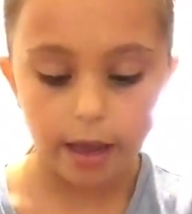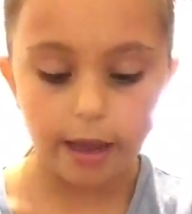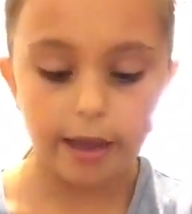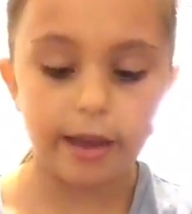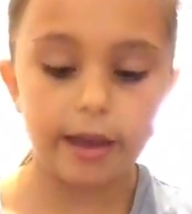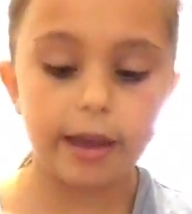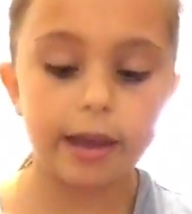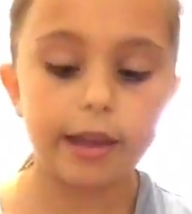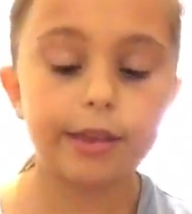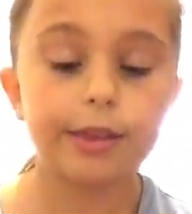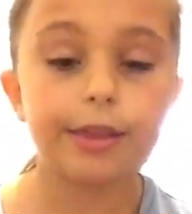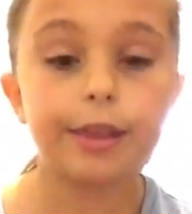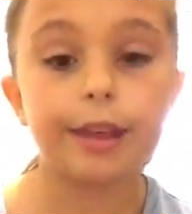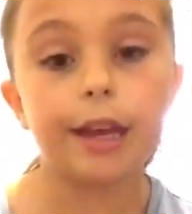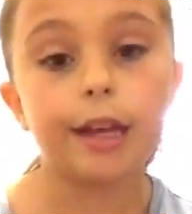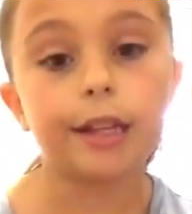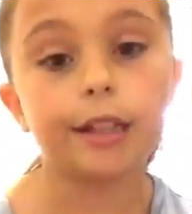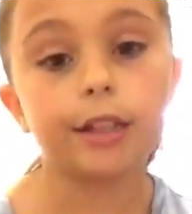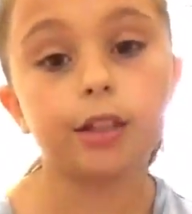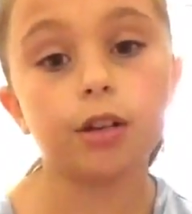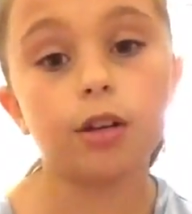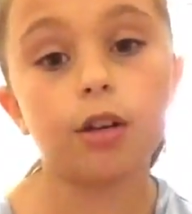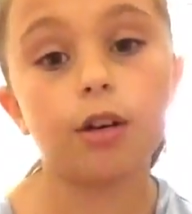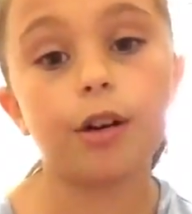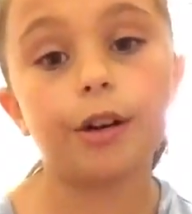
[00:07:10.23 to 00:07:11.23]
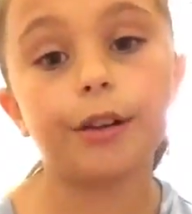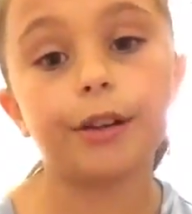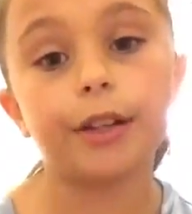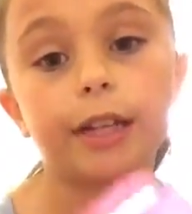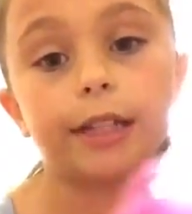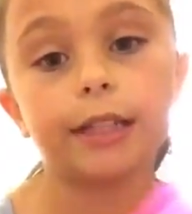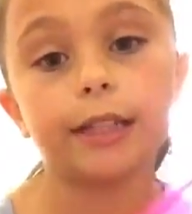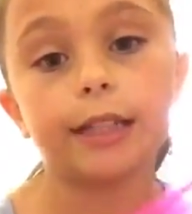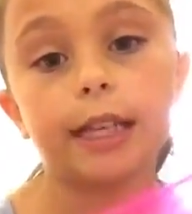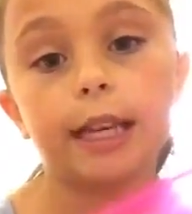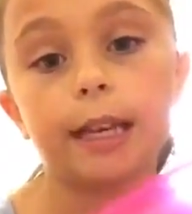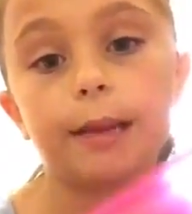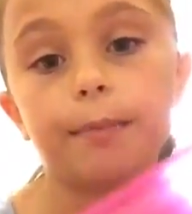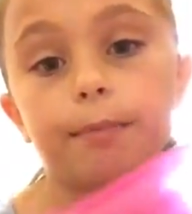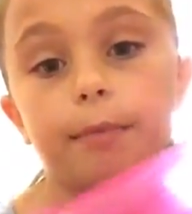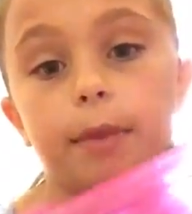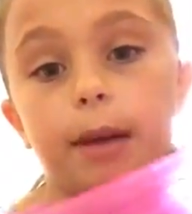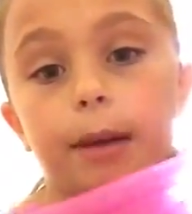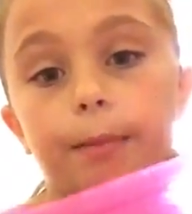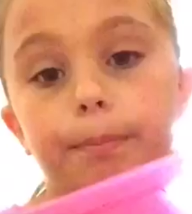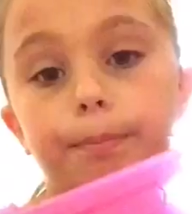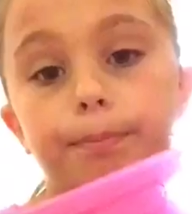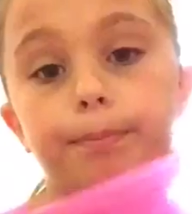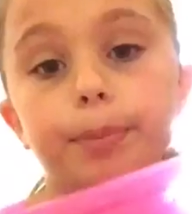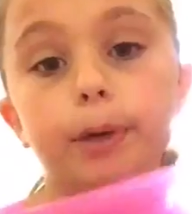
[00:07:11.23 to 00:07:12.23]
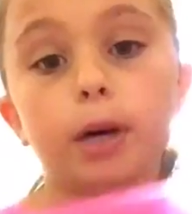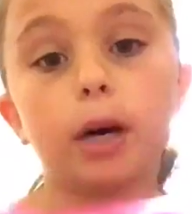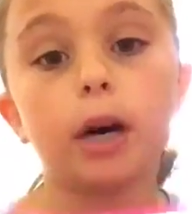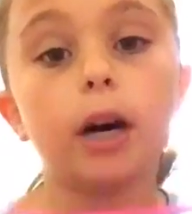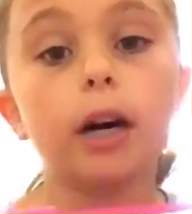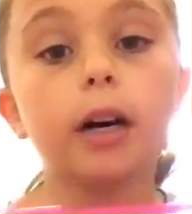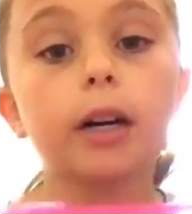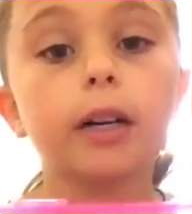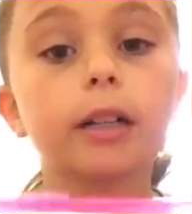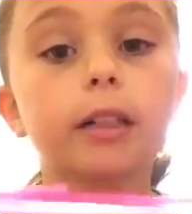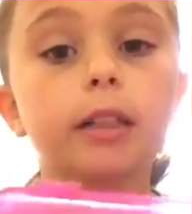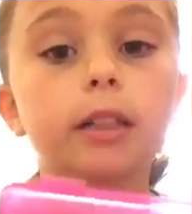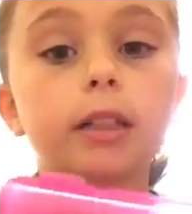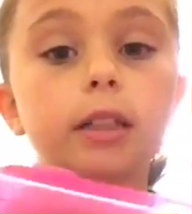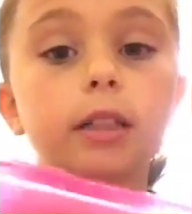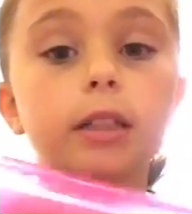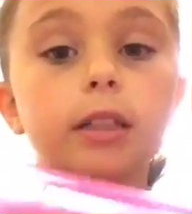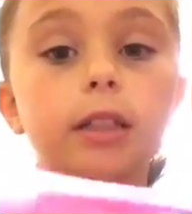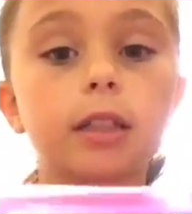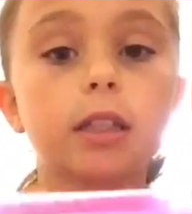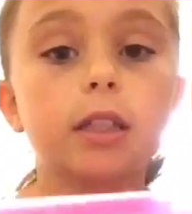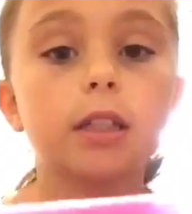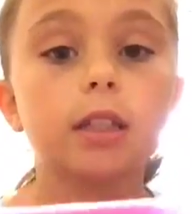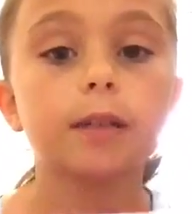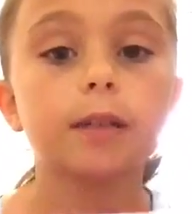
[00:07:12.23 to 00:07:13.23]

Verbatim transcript: And that's all that's in my box